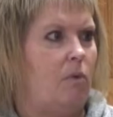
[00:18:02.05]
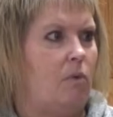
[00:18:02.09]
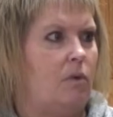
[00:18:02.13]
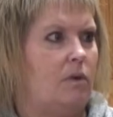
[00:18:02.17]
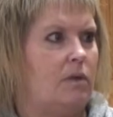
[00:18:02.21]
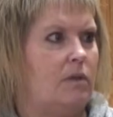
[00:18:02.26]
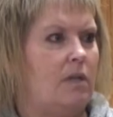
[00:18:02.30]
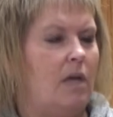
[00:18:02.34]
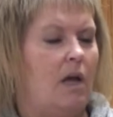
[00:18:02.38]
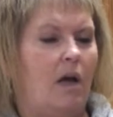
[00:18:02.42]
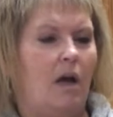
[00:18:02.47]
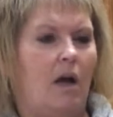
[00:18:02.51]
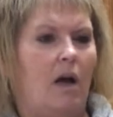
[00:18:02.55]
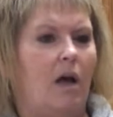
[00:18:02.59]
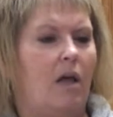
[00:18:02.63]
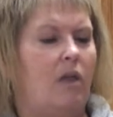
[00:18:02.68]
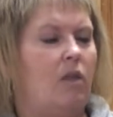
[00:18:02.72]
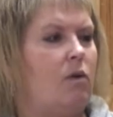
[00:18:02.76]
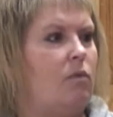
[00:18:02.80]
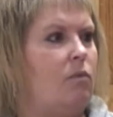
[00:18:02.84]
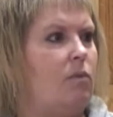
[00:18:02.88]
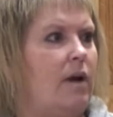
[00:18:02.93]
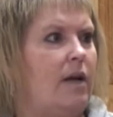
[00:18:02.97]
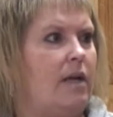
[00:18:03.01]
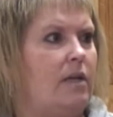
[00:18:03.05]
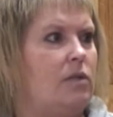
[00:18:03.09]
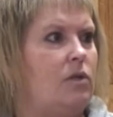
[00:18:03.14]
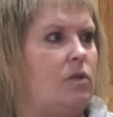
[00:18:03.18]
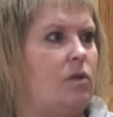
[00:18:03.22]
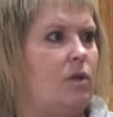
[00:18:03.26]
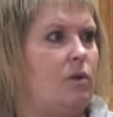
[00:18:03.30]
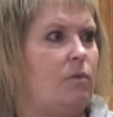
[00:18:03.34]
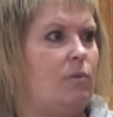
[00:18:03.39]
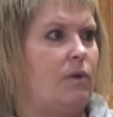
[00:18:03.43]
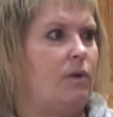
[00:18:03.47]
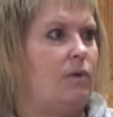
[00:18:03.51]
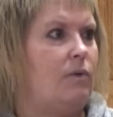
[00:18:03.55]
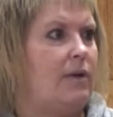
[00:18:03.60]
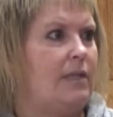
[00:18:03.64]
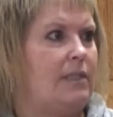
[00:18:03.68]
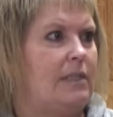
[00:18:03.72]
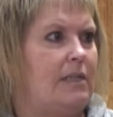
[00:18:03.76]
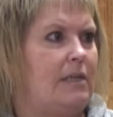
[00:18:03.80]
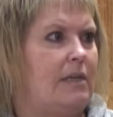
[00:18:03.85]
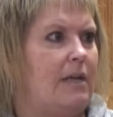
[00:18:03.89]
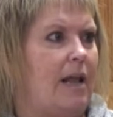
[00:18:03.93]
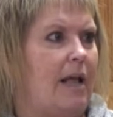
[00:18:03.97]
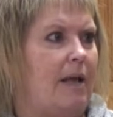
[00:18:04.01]
polls. Otherwise, you can
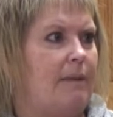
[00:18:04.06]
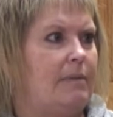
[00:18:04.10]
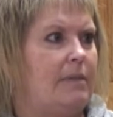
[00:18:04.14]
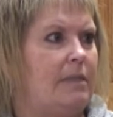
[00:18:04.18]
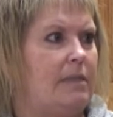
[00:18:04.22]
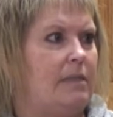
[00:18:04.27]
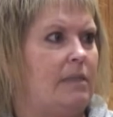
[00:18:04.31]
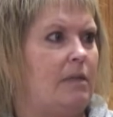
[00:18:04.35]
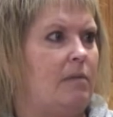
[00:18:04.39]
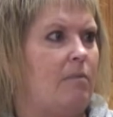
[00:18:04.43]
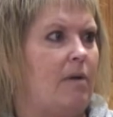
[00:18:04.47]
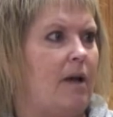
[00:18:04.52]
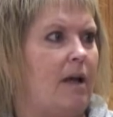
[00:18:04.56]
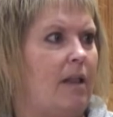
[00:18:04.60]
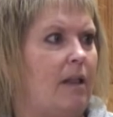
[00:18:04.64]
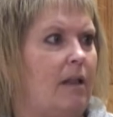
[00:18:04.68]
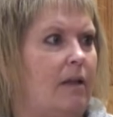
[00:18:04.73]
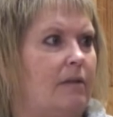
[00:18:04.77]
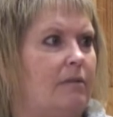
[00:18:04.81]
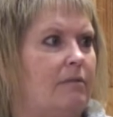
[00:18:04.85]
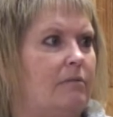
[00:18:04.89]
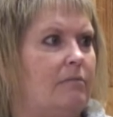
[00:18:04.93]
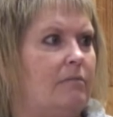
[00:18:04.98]
request an absentee ballot.